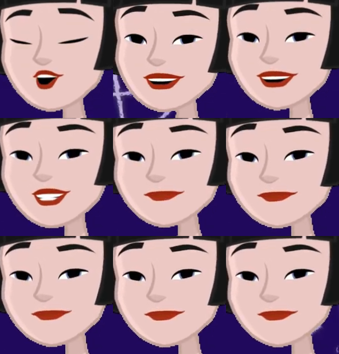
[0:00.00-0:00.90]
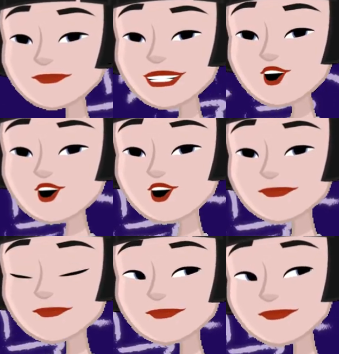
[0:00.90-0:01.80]
7 8
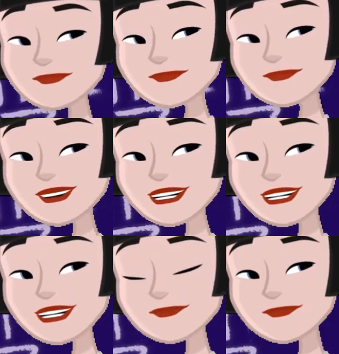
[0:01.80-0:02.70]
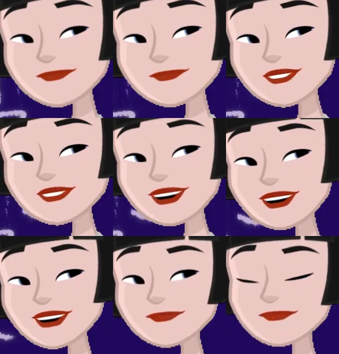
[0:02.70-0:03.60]
Lay them straight.
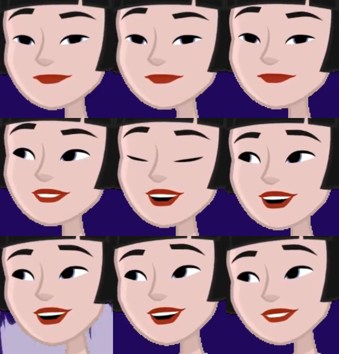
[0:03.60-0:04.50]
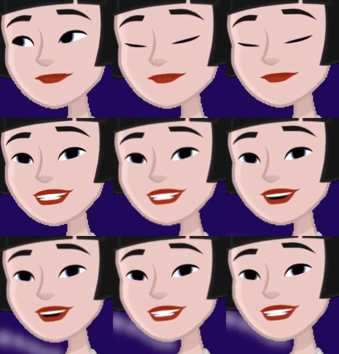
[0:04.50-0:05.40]
9 10 A big
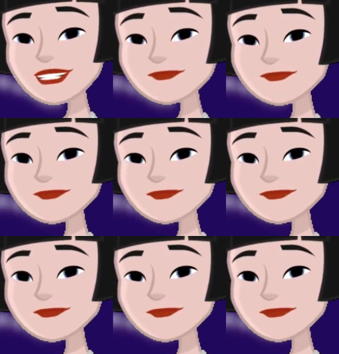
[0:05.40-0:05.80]
fat hen.